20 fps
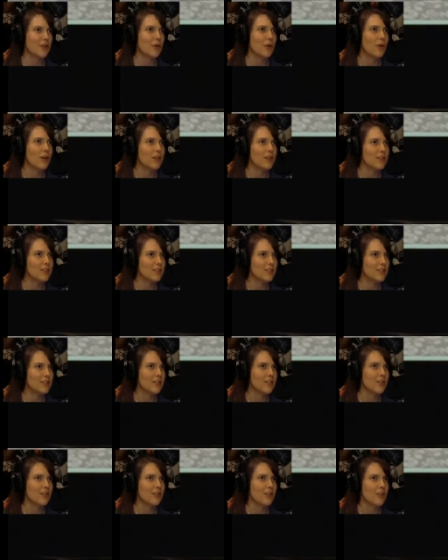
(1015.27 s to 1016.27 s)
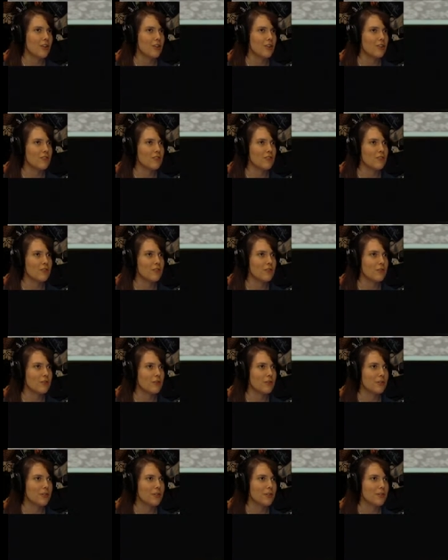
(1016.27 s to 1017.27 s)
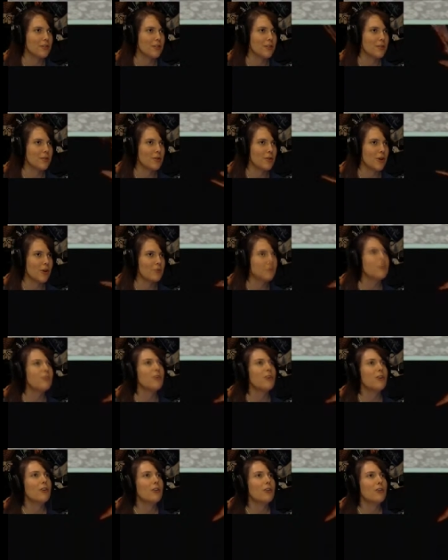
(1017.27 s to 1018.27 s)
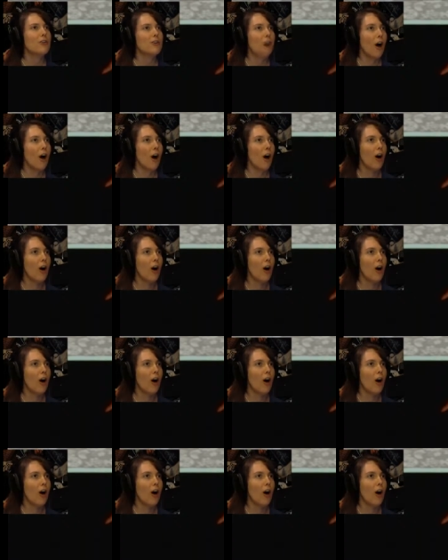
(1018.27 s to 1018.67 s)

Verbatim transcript: Okay, I'll give you some food. Now be off with you.